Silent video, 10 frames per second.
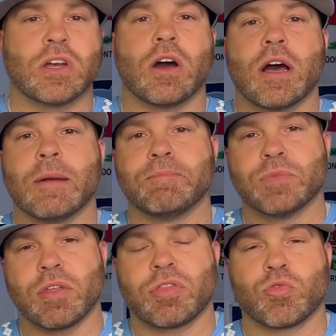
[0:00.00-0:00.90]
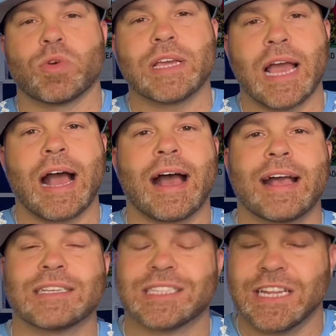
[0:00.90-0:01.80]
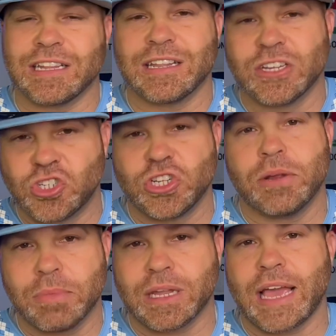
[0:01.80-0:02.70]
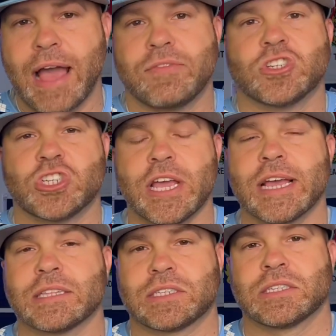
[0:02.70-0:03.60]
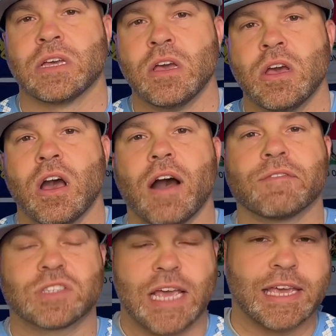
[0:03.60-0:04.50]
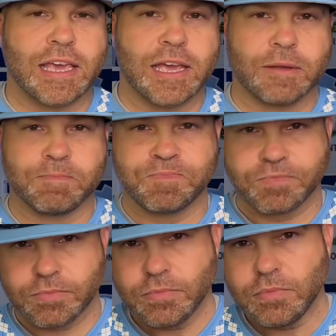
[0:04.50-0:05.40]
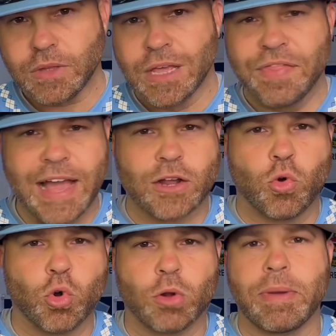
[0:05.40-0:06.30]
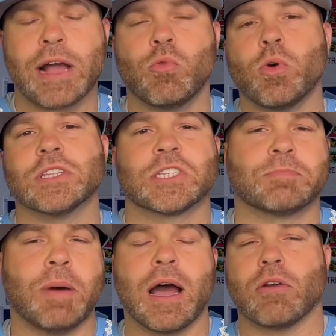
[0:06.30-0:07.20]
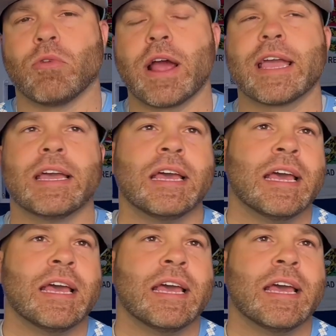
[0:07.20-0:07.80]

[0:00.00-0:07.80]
on the three guys that legitimately have a chance of taking that quarterback one spot, right?